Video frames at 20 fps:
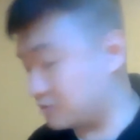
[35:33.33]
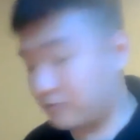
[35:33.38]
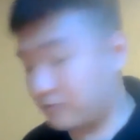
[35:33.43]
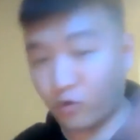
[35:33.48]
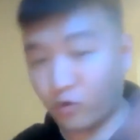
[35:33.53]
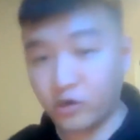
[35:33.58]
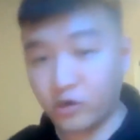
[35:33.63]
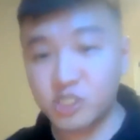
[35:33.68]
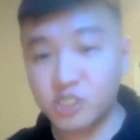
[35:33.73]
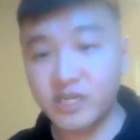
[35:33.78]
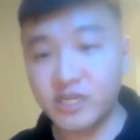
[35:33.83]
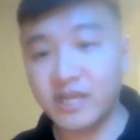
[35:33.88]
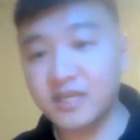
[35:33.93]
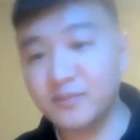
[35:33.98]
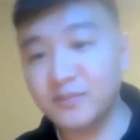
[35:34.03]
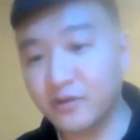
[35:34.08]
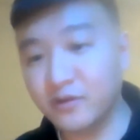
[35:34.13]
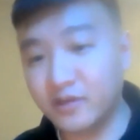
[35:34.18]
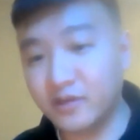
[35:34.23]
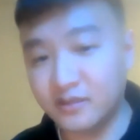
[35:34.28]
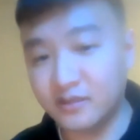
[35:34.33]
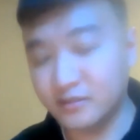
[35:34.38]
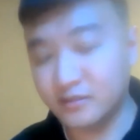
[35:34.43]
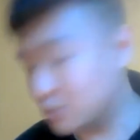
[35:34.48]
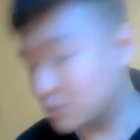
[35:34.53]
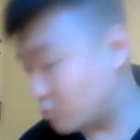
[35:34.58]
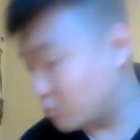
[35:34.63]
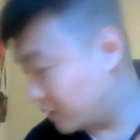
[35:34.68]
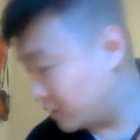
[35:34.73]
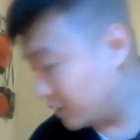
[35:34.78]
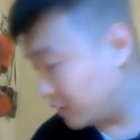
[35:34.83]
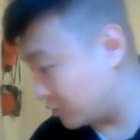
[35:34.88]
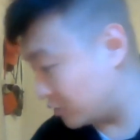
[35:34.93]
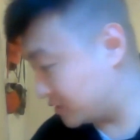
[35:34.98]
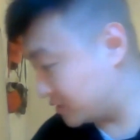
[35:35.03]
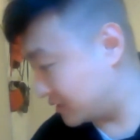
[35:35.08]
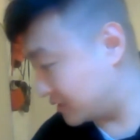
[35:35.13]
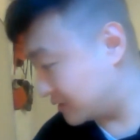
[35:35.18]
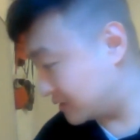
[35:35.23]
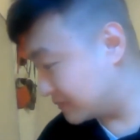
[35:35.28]
480 million in
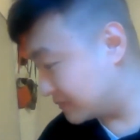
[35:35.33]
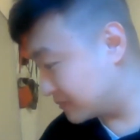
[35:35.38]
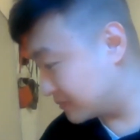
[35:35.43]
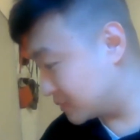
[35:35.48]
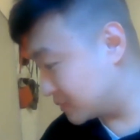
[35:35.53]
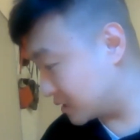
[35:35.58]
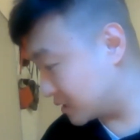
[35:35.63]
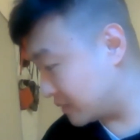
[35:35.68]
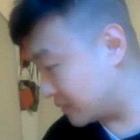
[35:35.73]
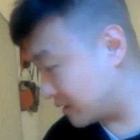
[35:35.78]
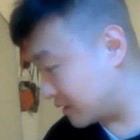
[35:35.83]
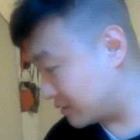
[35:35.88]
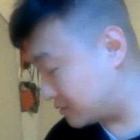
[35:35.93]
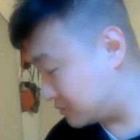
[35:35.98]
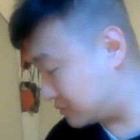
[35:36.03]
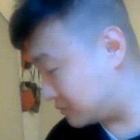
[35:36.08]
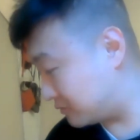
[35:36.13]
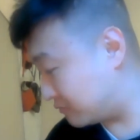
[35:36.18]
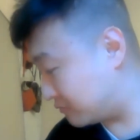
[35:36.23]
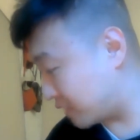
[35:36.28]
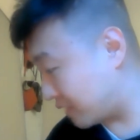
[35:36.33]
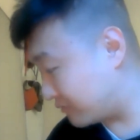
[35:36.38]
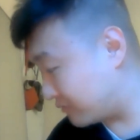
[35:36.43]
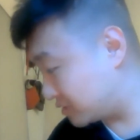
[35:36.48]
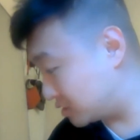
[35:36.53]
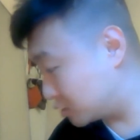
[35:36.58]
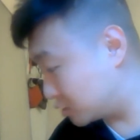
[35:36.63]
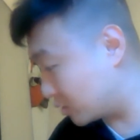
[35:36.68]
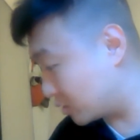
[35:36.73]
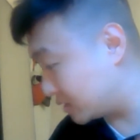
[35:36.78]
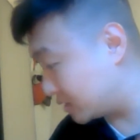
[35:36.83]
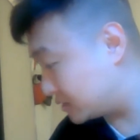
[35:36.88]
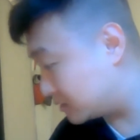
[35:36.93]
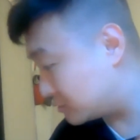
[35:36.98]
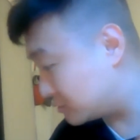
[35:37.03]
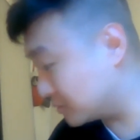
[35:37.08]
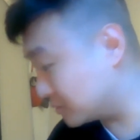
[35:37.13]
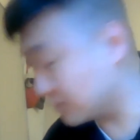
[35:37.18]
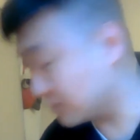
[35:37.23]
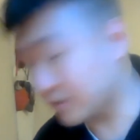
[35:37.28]
2014 compared to
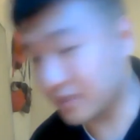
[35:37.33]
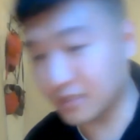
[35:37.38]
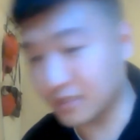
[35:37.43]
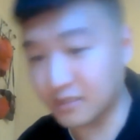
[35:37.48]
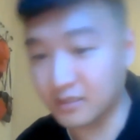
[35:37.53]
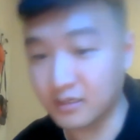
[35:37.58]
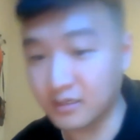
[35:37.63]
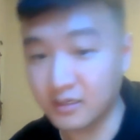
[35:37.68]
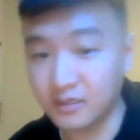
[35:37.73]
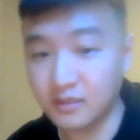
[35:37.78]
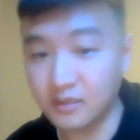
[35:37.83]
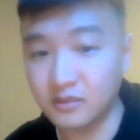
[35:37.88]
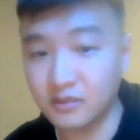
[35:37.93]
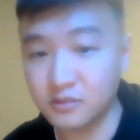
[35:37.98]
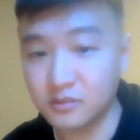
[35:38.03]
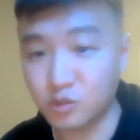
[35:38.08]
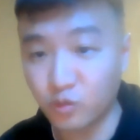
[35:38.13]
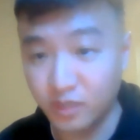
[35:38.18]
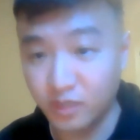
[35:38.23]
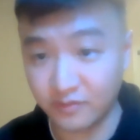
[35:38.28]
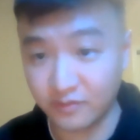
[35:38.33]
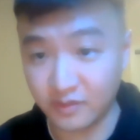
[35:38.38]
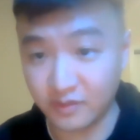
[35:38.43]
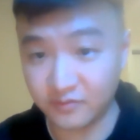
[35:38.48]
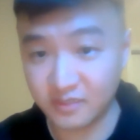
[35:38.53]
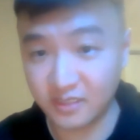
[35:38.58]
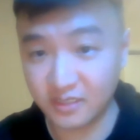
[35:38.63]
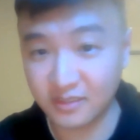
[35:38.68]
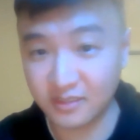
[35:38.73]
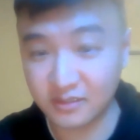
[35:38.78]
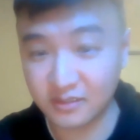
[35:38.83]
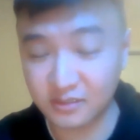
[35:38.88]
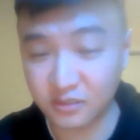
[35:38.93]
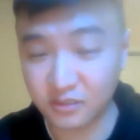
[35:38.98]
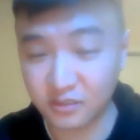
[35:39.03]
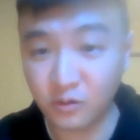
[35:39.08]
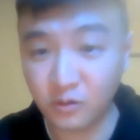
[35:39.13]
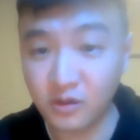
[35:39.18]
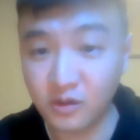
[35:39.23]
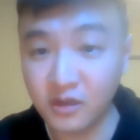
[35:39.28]
522 million in 2015.
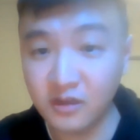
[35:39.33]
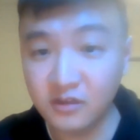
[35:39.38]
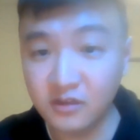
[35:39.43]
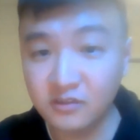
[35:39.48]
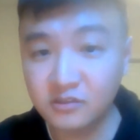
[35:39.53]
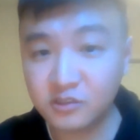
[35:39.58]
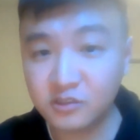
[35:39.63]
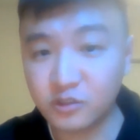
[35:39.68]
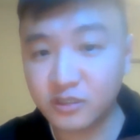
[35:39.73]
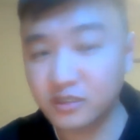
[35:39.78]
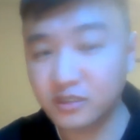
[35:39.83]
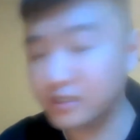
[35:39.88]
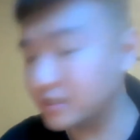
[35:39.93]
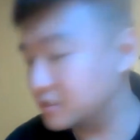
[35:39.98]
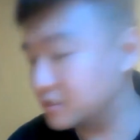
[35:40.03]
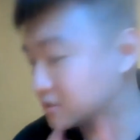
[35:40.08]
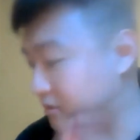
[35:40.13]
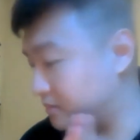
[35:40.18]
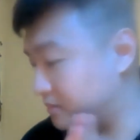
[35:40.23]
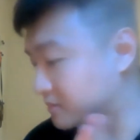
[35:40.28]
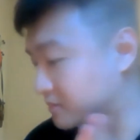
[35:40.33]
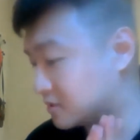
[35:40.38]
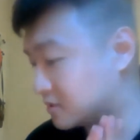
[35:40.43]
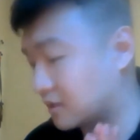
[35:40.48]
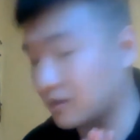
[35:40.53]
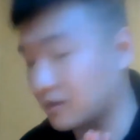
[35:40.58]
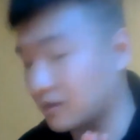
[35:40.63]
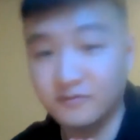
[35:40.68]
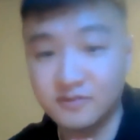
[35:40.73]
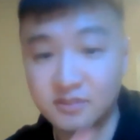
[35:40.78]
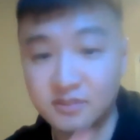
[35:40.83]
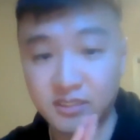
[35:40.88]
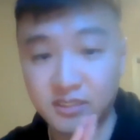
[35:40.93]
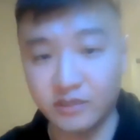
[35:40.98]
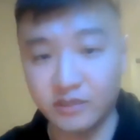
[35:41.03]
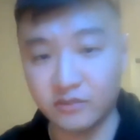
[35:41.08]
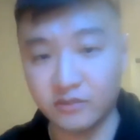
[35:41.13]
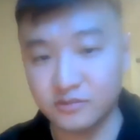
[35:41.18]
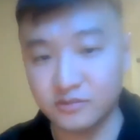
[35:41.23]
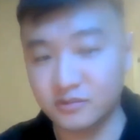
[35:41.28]
So strictly in terms of
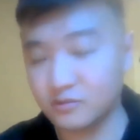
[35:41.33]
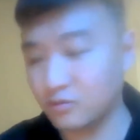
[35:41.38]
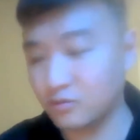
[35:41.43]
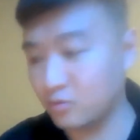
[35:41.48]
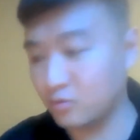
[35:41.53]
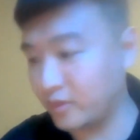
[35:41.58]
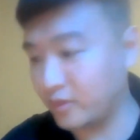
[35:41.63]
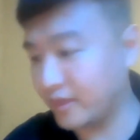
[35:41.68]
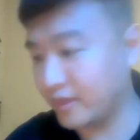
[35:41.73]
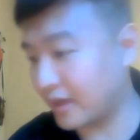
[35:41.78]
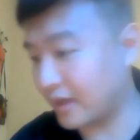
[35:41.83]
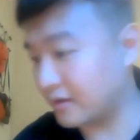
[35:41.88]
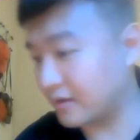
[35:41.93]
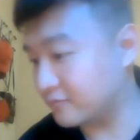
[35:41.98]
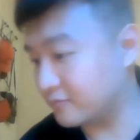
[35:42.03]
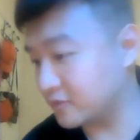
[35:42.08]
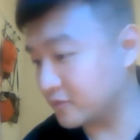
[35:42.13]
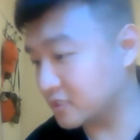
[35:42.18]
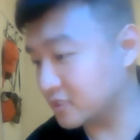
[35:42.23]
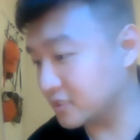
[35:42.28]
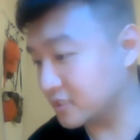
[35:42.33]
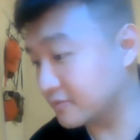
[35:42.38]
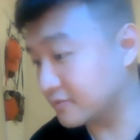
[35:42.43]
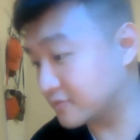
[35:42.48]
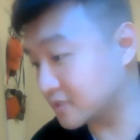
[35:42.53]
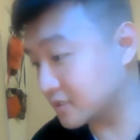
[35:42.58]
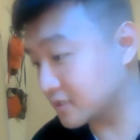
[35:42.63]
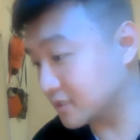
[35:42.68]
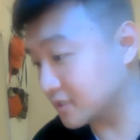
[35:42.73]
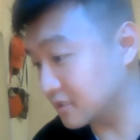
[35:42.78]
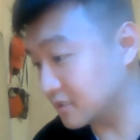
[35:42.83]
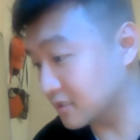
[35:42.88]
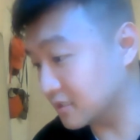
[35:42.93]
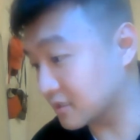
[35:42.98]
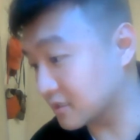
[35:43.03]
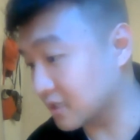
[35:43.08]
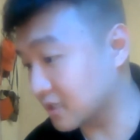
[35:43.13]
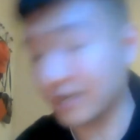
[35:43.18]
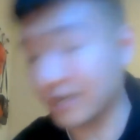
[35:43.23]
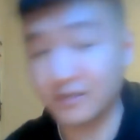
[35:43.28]
sales, we have achieved the
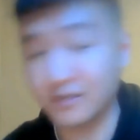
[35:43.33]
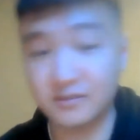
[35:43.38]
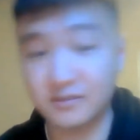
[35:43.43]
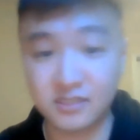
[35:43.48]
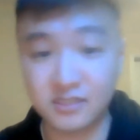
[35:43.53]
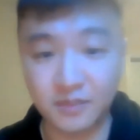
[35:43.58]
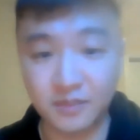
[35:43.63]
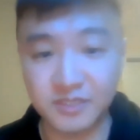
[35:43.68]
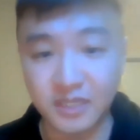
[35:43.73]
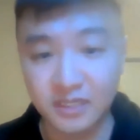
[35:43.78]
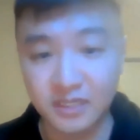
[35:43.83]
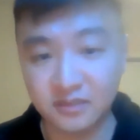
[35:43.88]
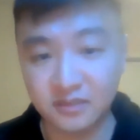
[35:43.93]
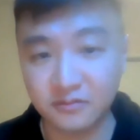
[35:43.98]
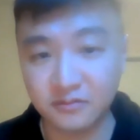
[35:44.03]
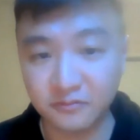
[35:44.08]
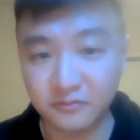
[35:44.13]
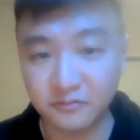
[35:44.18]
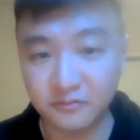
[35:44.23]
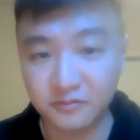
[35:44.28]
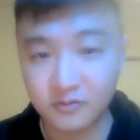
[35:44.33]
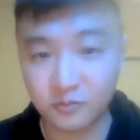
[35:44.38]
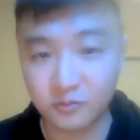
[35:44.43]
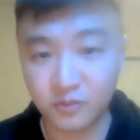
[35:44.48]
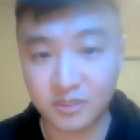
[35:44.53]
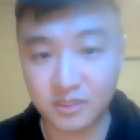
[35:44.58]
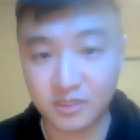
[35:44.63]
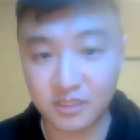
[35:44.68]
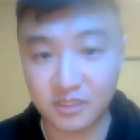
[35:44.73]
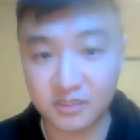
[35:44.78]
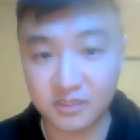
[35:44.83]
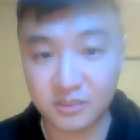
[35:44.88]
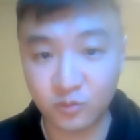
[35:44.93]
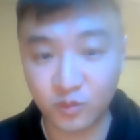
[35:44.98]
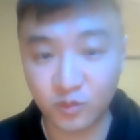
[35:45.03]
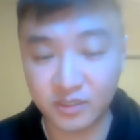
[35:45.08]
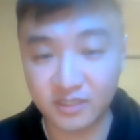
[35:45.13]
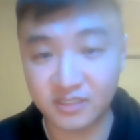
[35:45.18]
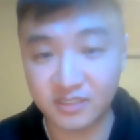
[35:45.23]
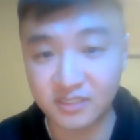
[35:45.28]
client's objective
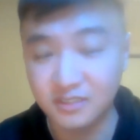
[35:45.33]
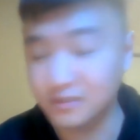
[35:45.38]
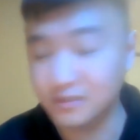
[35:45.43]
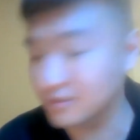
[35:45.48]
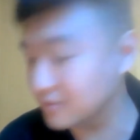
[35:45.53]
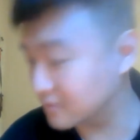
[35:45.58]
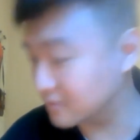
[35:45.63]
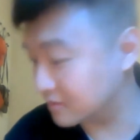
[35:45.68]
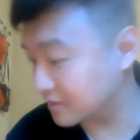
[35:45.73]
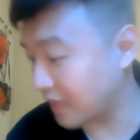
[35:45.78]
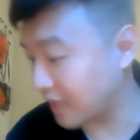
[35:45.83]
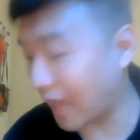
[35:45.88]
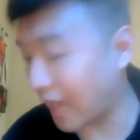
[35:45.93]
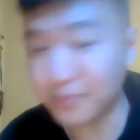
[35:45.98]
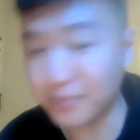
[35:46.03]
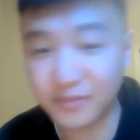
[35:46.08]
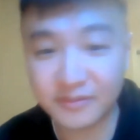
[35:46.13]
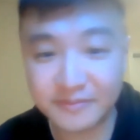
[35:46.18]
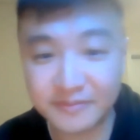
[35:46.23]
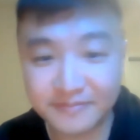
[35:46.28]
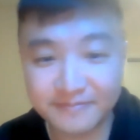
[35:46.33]
with this app.